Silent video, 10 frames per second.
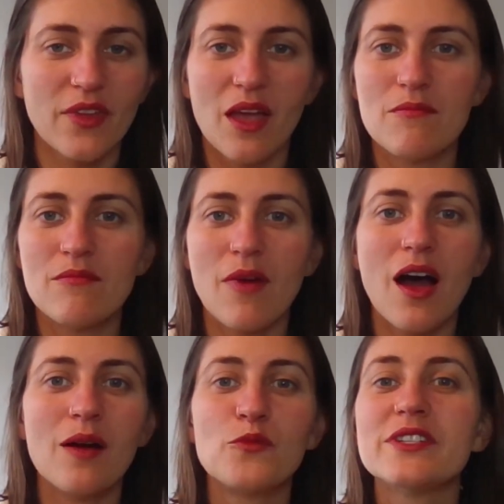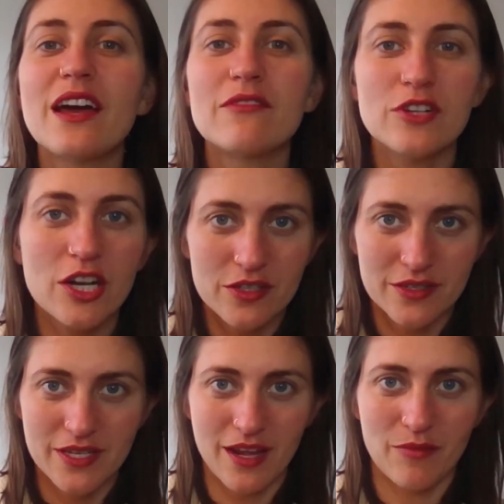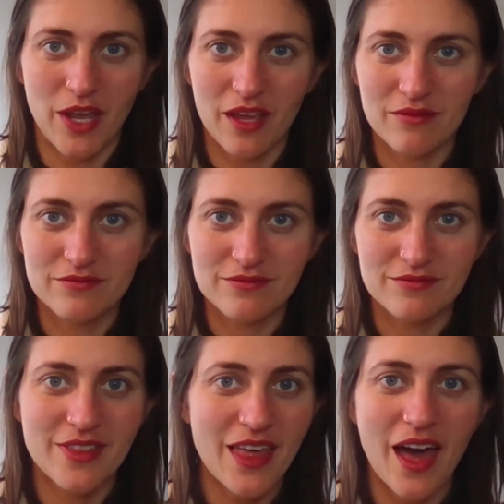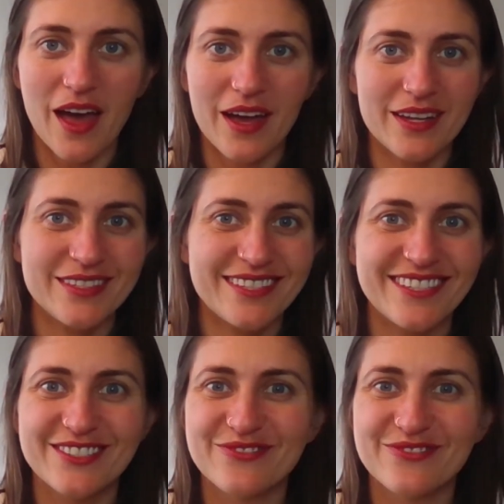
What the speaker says: mom will never understand me. That